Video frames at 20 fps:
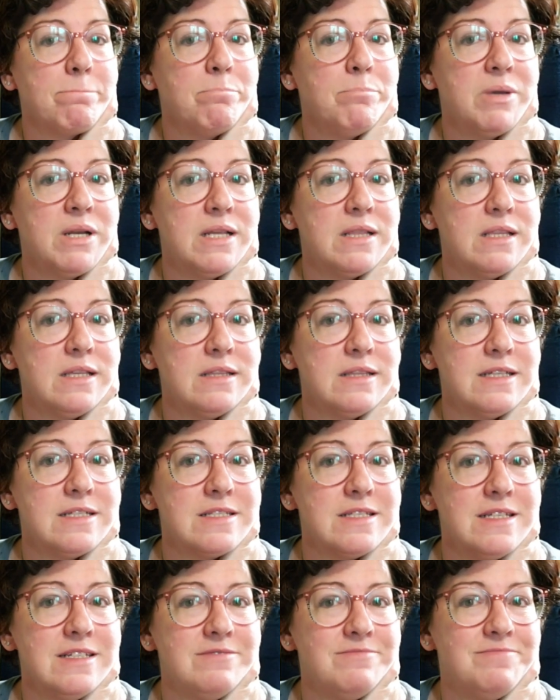I think that's
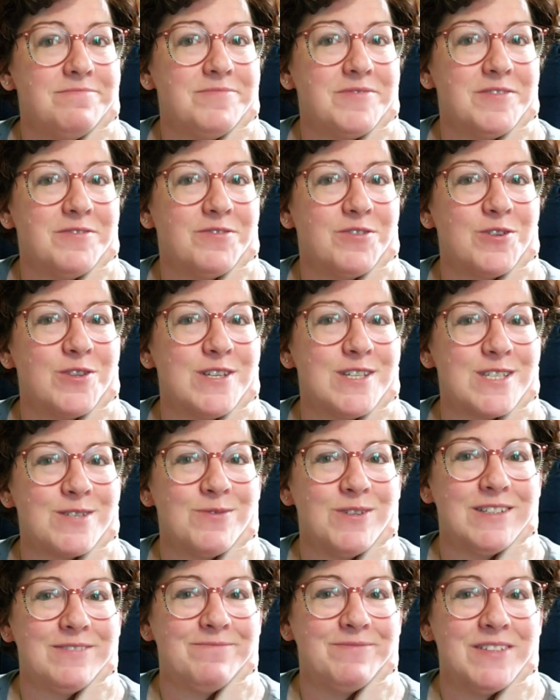it for this
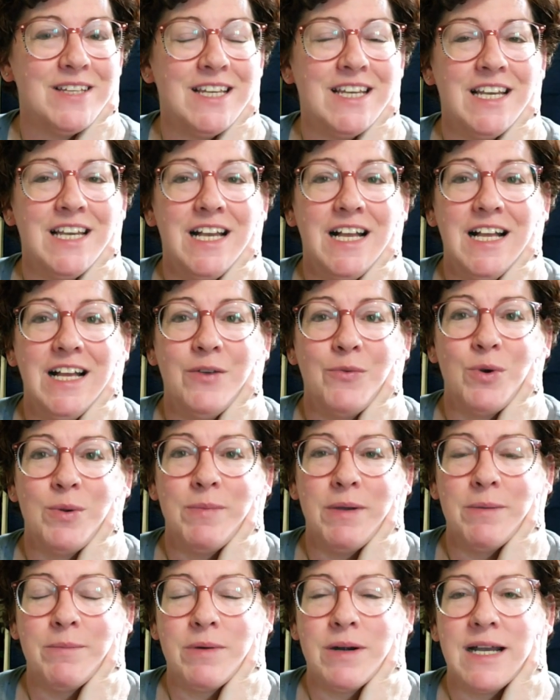one.
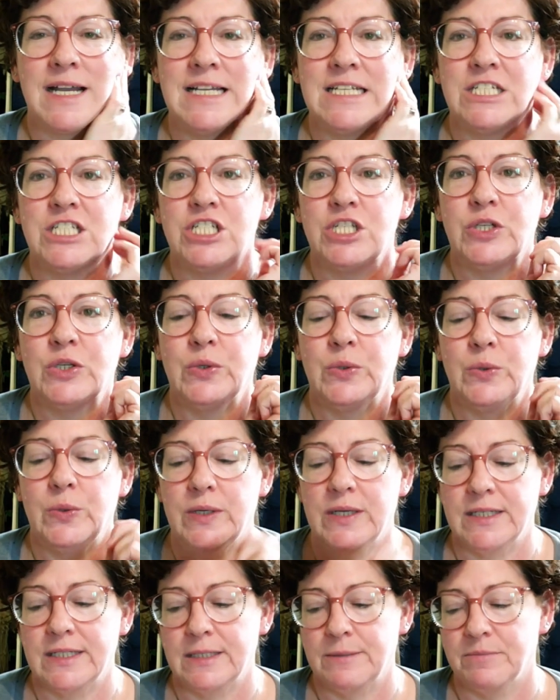Remember, I do
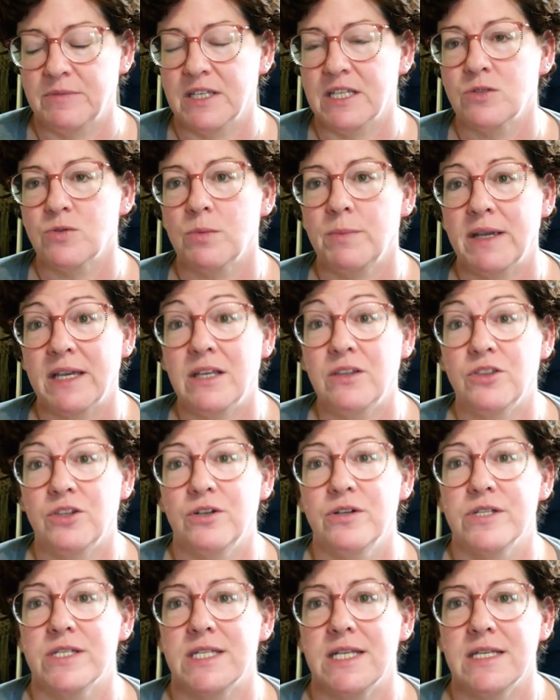Things We're Making
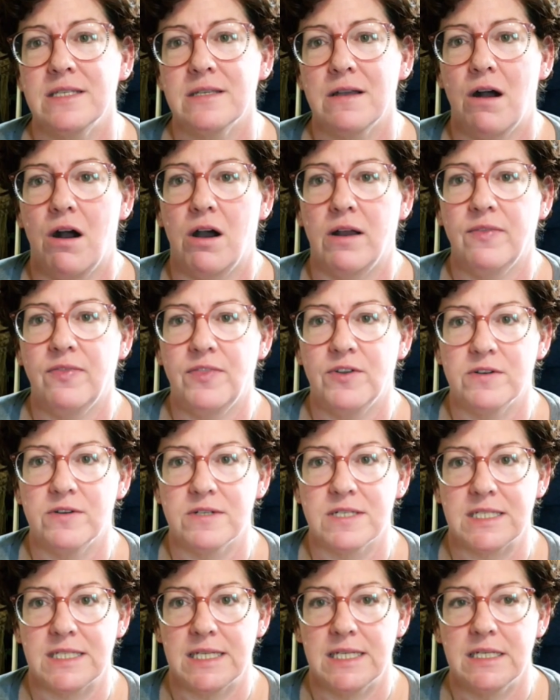Thursdays on
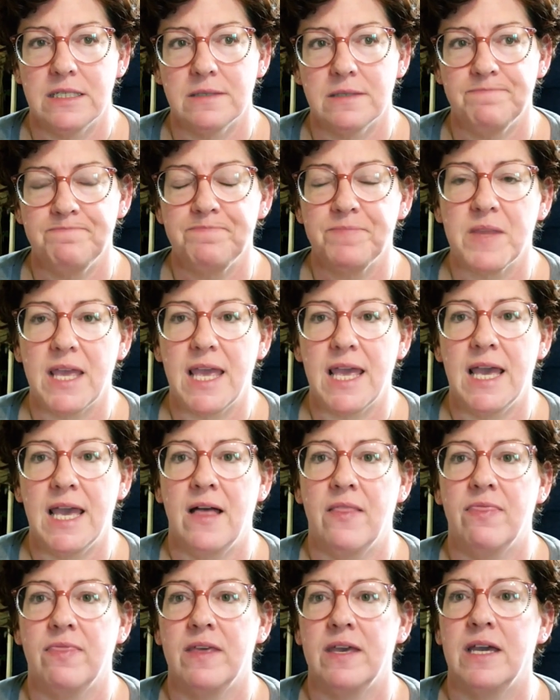Thursdays,
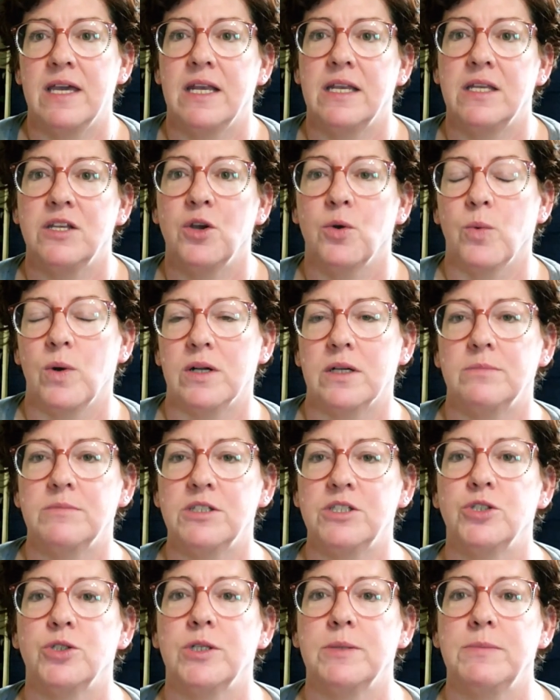and then you're welcome to
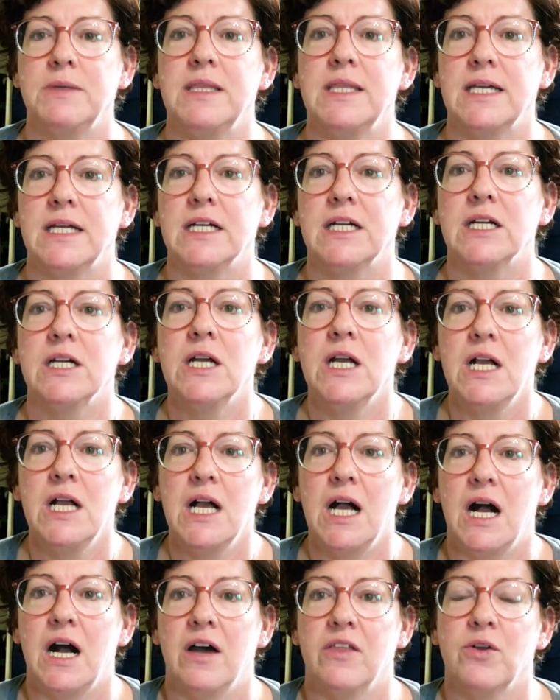join me there.
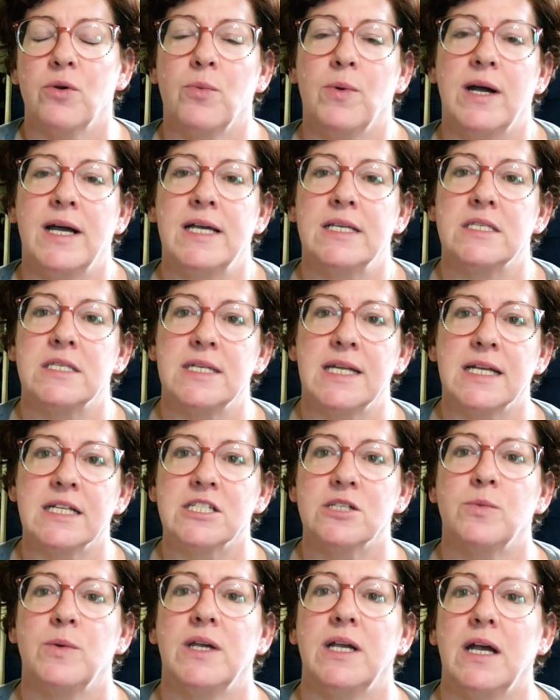Otherwise, next
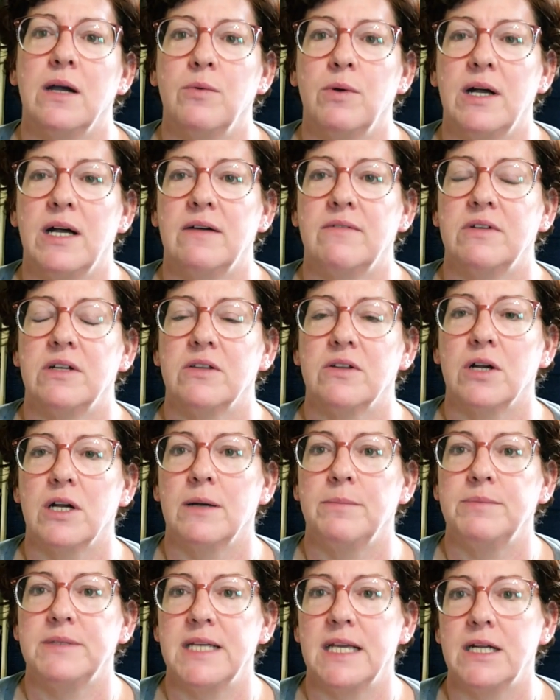week I will have another
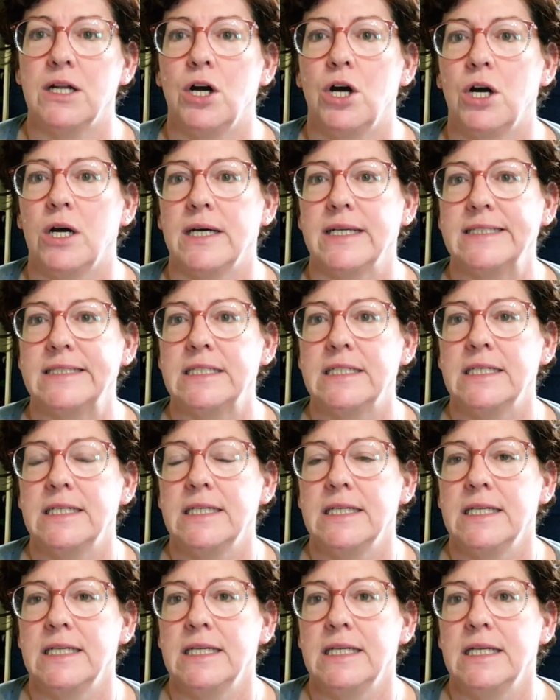update on
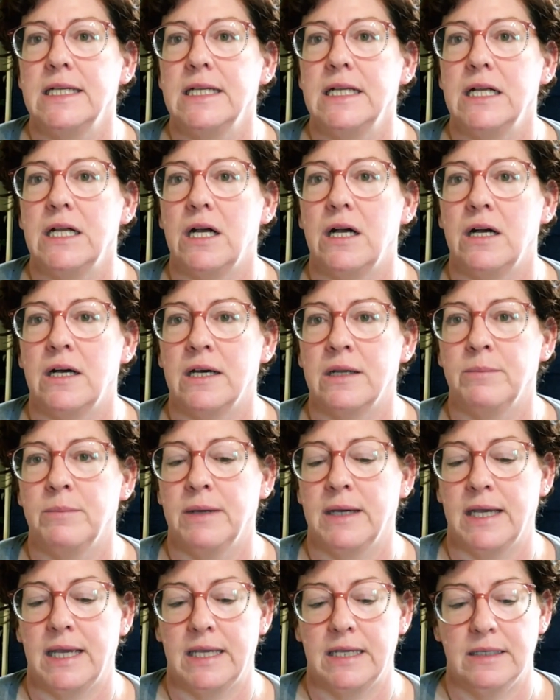
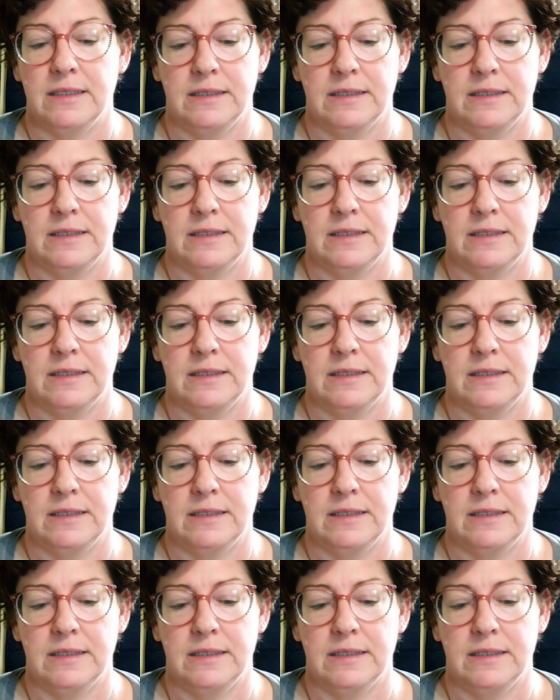my